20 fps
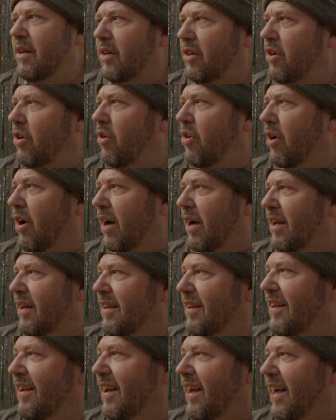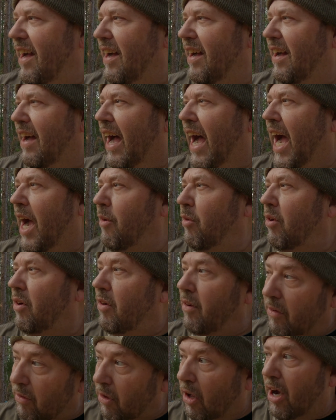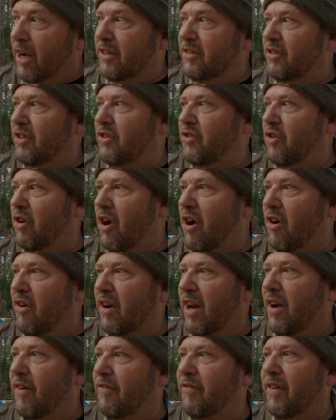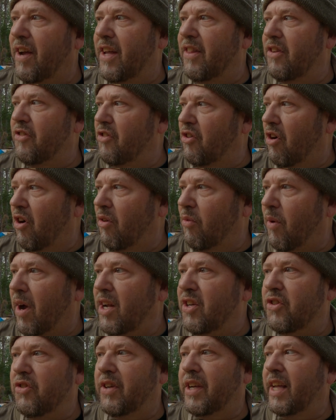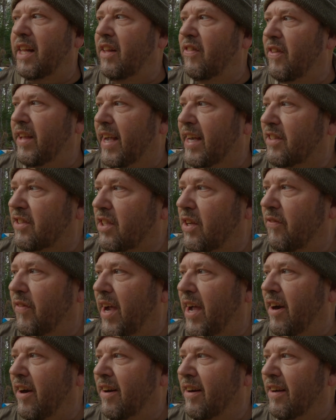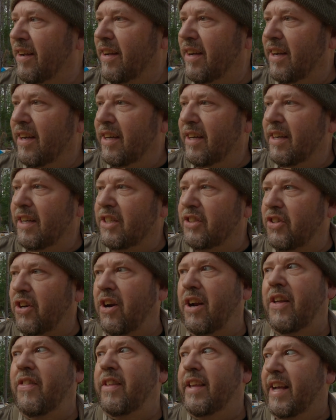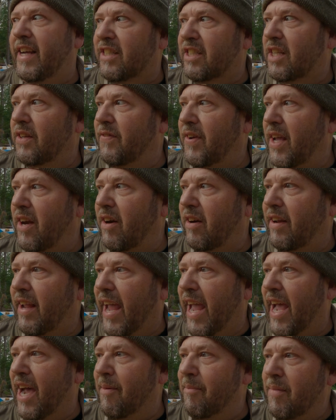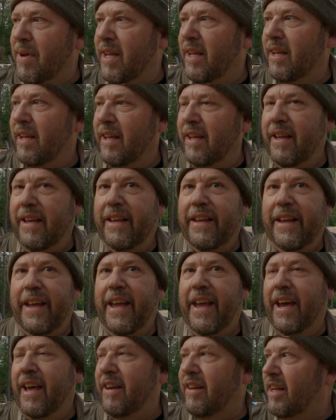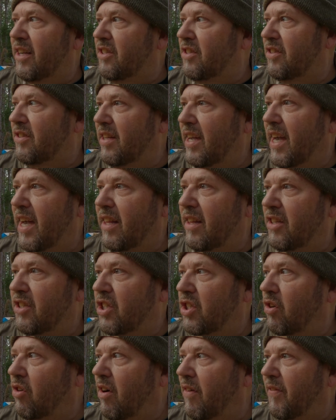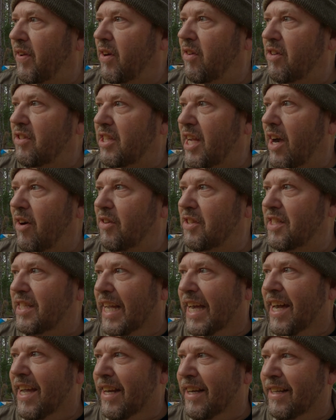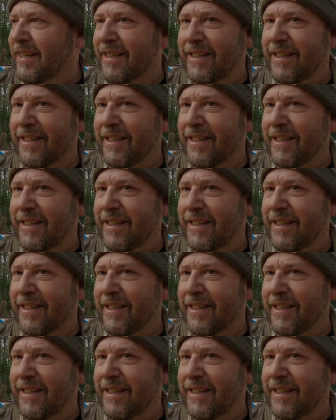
Cool. I will launch the drone and I'll fly the drone. Why don't you get in the excavator, turn on the excavator cam, and let's show our viewers how it's done.